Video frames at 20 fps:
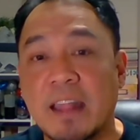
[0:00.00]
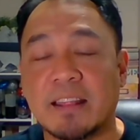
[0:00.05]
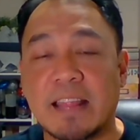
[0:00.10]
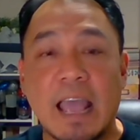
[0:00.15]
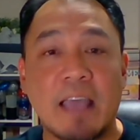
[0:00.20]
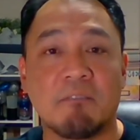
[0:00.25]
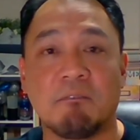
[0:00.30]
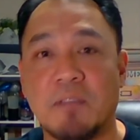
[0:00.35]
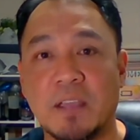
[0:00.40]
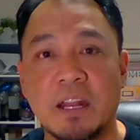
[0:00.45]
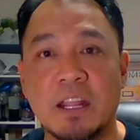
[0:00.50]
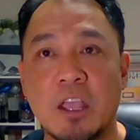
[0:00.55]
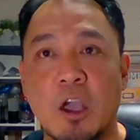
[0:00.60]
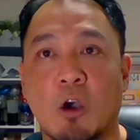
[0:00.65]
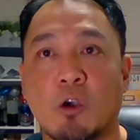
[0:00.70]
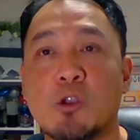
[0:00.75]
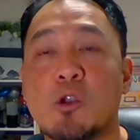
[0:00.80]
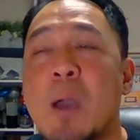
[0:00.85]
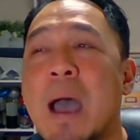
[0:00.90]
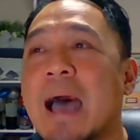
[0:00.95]
that
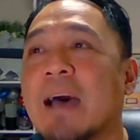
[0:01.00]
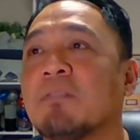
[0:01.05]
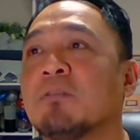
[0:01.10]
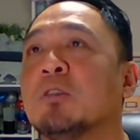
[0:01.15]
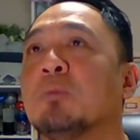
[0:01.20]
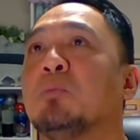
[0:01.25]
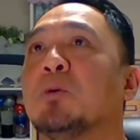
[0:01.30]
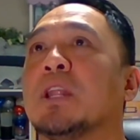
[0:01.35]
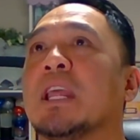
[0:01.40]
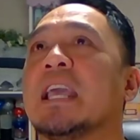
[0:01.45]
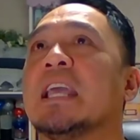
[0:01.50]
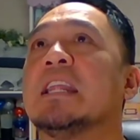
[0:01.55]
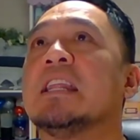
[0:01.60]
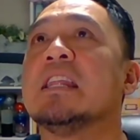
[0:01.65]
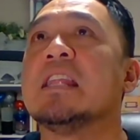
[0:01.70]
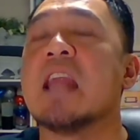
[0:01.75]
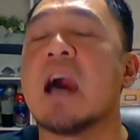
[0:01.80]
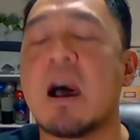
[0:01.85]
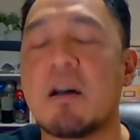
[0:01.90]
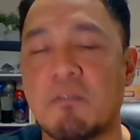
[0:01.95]
video. You have to put
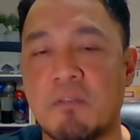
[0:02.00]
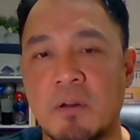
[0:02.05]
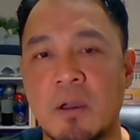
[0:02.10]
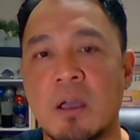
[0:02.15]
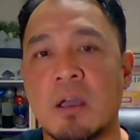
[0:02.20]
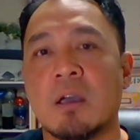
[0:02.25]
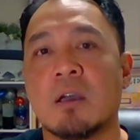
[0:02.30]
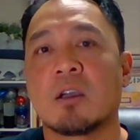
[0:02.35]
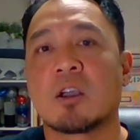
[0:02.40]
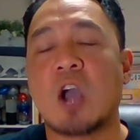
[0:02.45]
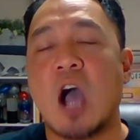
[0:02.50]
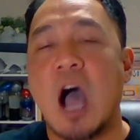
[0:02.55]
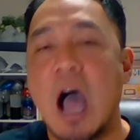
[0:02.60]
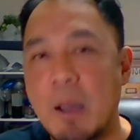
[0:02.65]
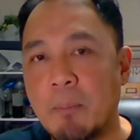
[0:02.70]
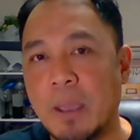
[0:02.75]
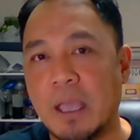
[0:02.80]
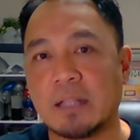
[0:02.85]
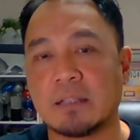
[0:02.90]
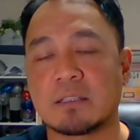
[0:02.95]
enough
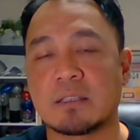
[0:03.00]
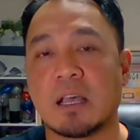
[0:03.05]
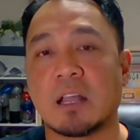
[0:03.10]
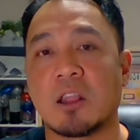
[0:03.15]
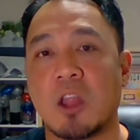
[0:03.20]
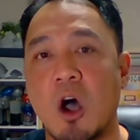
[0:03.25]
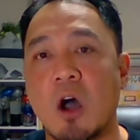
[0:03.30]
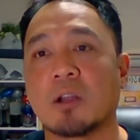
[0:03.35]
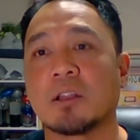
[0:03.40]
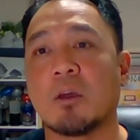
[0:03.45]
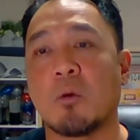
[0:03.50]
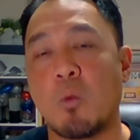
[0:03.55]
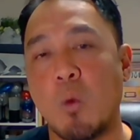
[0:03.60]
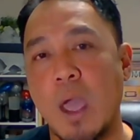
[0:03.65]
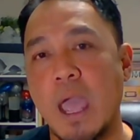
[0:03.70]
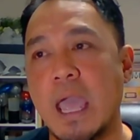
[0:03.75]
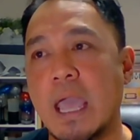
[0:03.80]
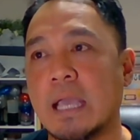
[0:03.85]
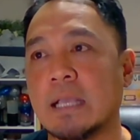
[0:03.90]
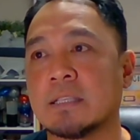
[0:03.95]
comments along the
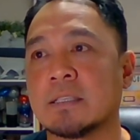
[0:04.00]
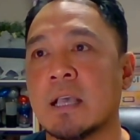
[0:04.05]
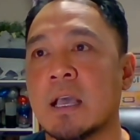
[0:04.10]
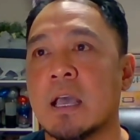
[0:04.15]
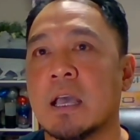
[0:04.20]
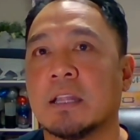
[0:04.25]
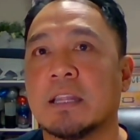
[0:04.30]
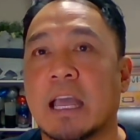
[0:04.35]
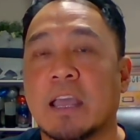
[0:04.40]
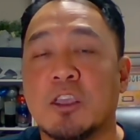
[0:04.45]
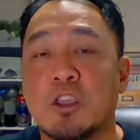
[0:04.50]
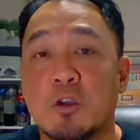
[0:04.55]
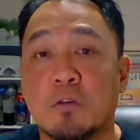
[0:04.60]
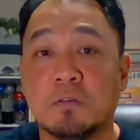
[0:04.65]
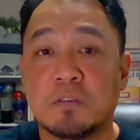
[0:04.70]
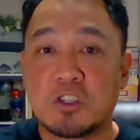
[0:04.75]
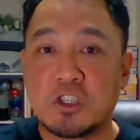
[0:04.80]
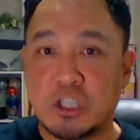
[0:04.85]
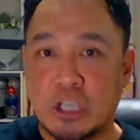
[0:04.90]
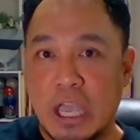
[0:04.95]
ways that
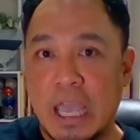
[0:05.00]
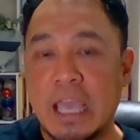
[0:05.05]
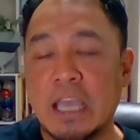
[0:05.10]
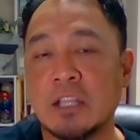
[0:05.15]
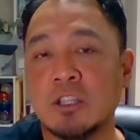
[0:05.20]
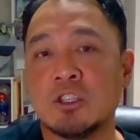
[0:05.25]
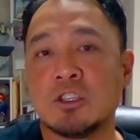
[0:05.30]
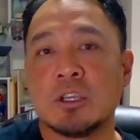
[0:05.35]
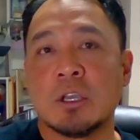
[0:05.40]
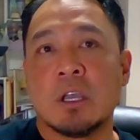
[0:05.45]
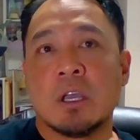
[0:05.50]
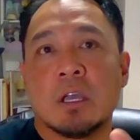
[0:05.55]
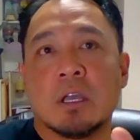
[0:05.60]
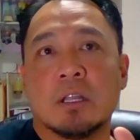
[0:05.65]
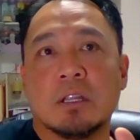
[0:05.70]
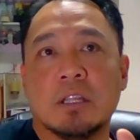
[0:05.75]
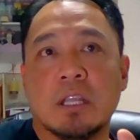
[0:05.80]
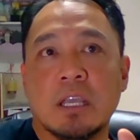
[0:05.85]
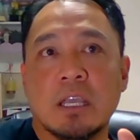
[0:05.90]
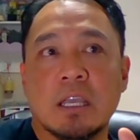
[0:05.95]
you've changed
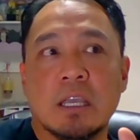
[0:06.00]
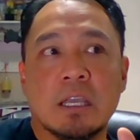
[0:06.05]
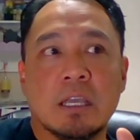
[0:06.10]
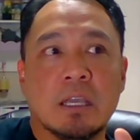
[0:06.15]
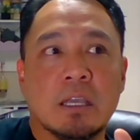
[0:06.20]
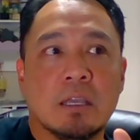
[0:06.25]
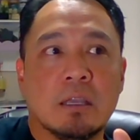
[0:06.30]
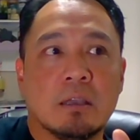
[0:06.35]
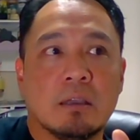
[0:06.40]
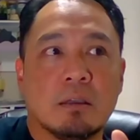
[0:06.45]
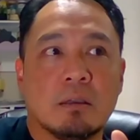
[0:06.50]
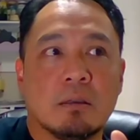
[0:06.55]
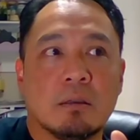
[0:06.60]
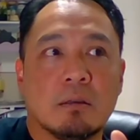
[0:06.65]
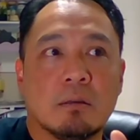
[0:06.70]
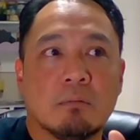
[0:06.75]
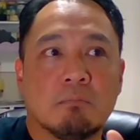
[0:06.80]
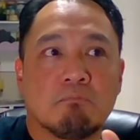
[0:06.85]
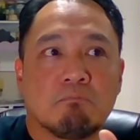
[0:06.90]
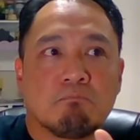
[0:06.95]
the,
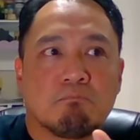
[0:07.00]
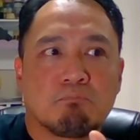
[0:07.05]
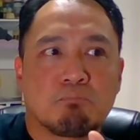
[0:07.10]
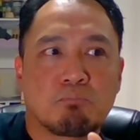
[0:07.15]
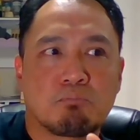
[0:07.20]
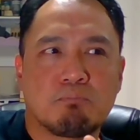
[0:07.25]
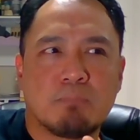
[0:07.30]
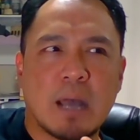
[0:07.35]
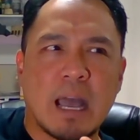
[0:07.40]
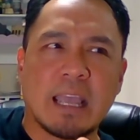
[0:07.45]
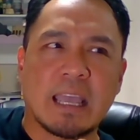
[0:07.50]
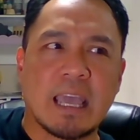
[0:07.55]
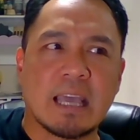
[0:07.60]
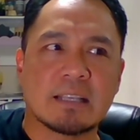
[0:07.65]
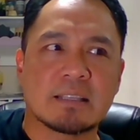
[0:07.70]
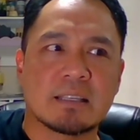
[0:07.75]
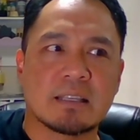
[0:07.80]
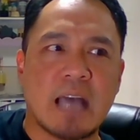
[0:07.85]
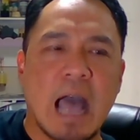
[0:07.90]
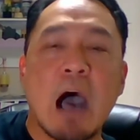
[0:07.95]
I
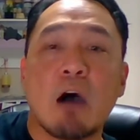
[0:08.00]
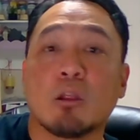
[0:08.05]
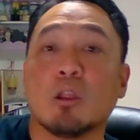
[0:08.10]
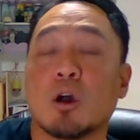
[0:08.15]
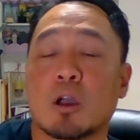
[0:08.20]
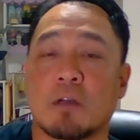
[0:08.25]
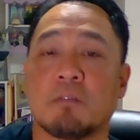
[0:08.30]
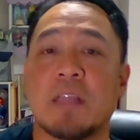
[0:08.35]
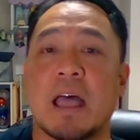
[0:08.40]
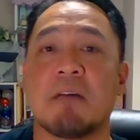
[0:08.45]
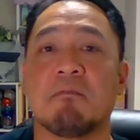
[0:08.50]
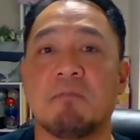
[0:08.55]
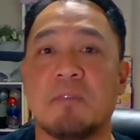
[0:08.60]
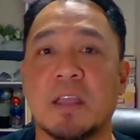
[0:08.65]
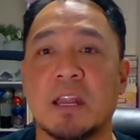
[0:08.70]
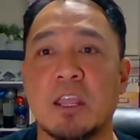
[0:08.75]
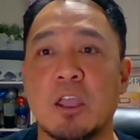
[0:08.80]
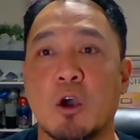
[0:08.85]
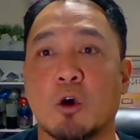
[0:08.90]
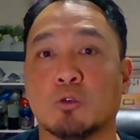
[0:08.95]
guess, outlook of that
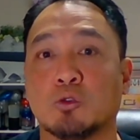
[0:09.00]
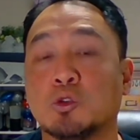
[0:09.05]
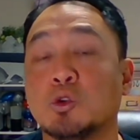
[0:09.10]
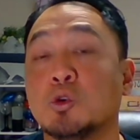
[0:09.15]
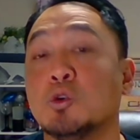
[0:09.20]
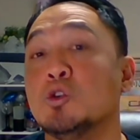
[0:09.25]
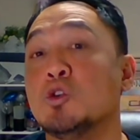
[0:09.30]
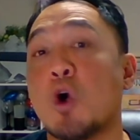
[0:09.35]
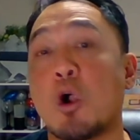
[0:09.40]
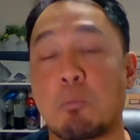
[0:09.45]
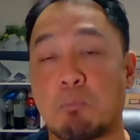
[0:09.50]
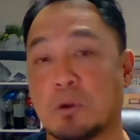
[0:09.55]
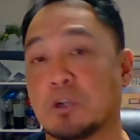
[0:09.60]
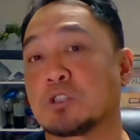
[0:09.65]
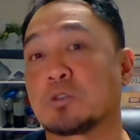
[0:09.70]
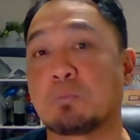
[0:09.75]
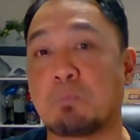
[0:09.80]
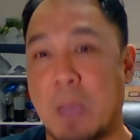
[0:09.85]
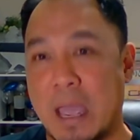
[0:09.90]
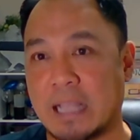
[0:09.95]
video to your
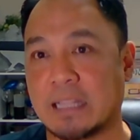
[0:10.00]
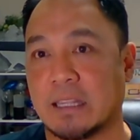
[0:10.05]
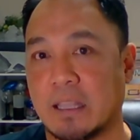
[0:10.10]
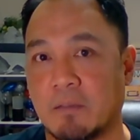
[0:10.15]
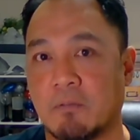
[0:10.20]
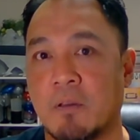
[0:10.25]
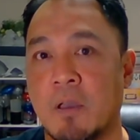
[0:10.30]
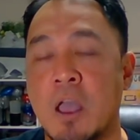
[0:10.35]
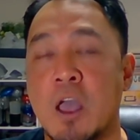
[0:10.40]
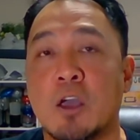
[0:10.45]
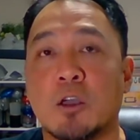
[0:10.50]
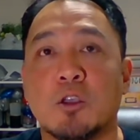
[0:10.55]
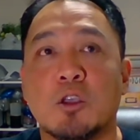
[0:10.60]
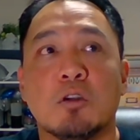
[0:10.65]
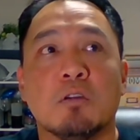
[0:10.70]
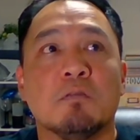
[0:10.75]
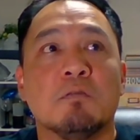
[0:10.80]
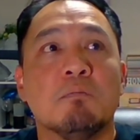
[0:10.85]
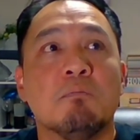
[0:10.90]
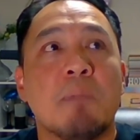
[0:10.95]
perspective.
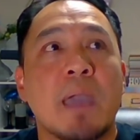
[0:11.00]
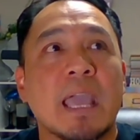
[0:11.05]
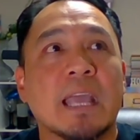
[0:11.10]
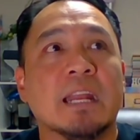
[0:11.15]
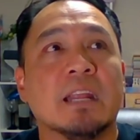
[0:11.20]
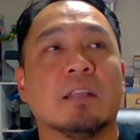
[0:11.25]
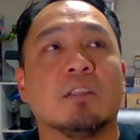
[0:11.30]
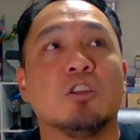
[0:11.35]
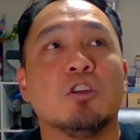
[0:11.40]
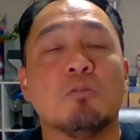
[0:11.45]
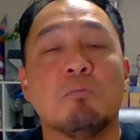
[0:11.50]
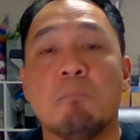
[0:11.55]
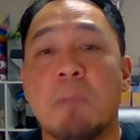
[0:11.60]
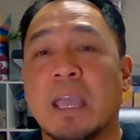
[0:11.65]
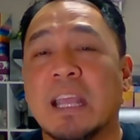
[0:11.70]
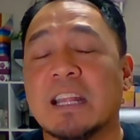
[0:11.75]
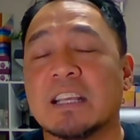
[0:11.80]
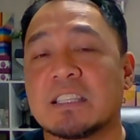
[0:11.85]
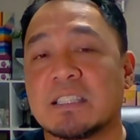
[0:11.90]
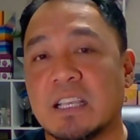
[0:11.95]
You've
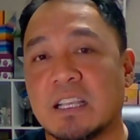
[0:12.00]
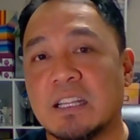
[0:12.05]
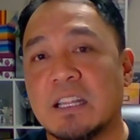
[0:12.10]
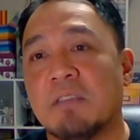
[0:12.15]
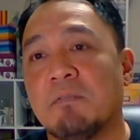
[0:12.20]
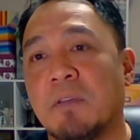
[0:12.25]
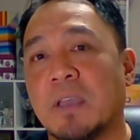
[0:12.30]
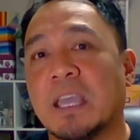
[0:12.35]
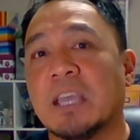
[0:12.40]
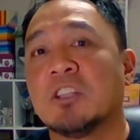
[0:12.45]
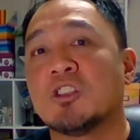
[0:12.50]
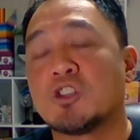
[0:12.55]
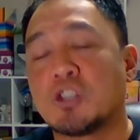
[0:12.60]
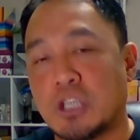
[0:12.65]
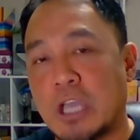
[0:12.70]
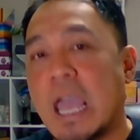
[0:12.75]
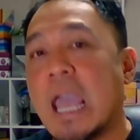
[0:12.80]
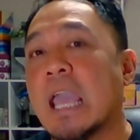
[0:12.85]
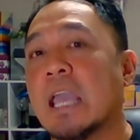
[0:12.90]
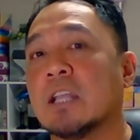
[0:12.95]
made a significant
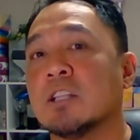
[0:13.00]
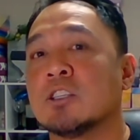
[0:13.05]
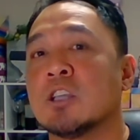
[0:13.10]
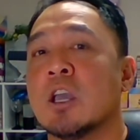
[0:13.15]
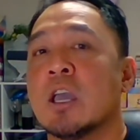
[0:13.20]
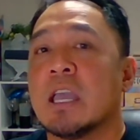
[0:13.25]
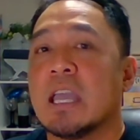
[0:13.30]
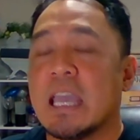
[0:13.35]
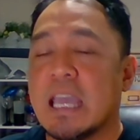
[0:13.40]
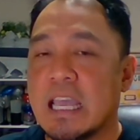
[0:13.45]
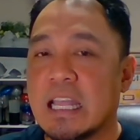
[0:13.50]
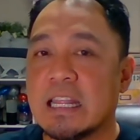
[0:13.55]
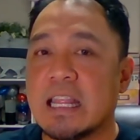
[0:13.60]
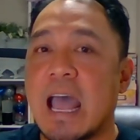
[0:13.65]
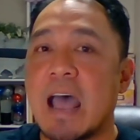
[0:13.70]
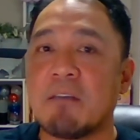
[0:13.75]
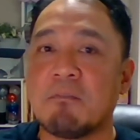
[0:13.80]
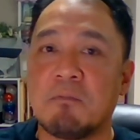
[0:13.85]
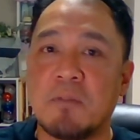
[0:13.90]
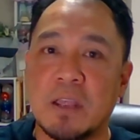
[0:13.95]
change in
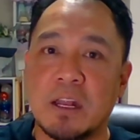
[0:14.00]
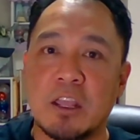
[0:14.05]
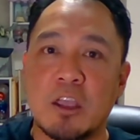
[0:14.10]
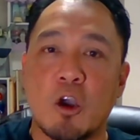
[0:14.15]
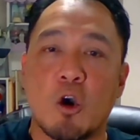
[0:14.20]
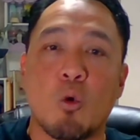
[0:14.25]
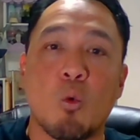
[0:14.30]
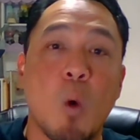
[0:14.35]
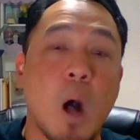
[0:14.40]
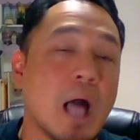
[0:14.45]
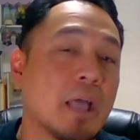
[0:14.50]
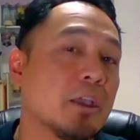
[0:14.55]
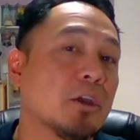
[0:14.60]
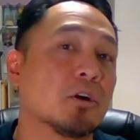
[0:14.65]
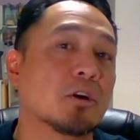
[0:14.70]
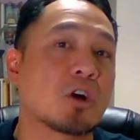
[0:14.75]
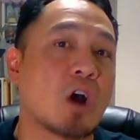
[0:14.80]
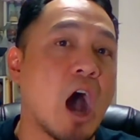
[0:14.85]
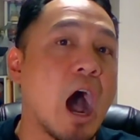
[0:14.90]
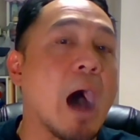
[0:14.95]
that video while
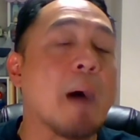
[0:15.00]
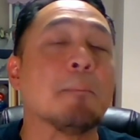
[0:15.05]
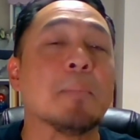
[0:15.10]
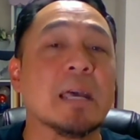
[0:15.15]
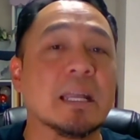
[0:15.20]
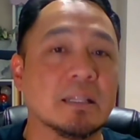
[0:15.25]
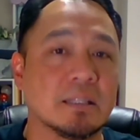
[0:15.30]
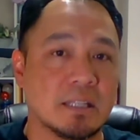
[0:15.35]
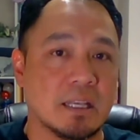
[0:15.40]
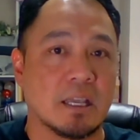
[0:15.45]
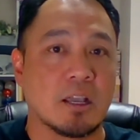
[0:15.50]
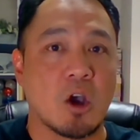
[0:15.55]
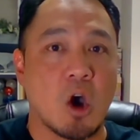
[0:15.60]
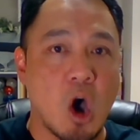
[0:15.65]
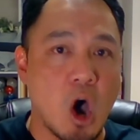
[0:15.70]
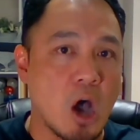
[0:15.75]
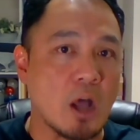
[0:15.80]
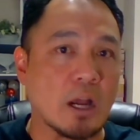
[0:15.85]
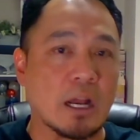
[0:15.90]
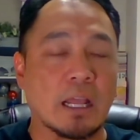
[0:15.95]
you're commenting
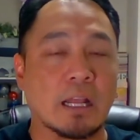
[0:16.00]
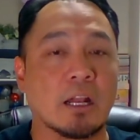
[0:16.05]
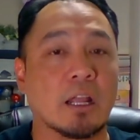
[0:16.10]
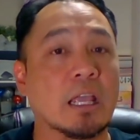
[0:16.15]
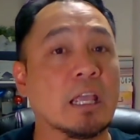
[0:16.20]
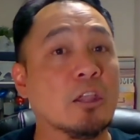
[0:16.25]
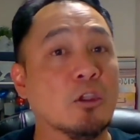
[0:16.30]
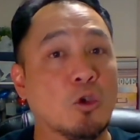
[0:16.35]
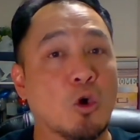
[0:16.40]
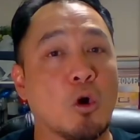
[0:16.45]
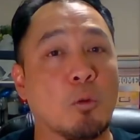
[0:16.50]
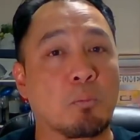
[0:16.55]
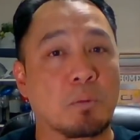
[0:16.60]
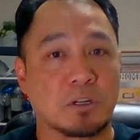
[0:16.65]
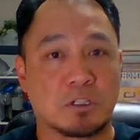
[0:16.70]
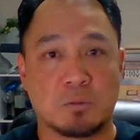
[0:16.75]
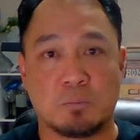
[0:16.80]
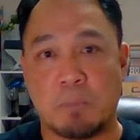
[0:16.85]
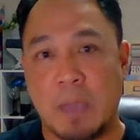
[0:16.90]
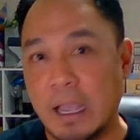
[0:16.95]
on it in your
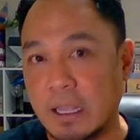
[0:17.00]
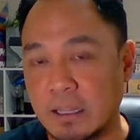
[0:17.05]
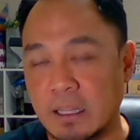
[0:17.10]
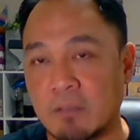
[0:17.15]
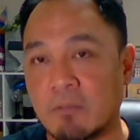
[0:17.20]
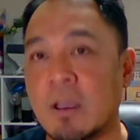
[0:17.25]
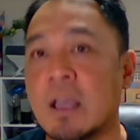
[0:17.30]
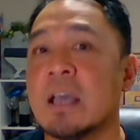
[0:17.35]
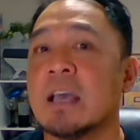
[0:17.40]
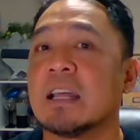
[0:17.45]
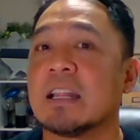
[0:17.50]
perspective.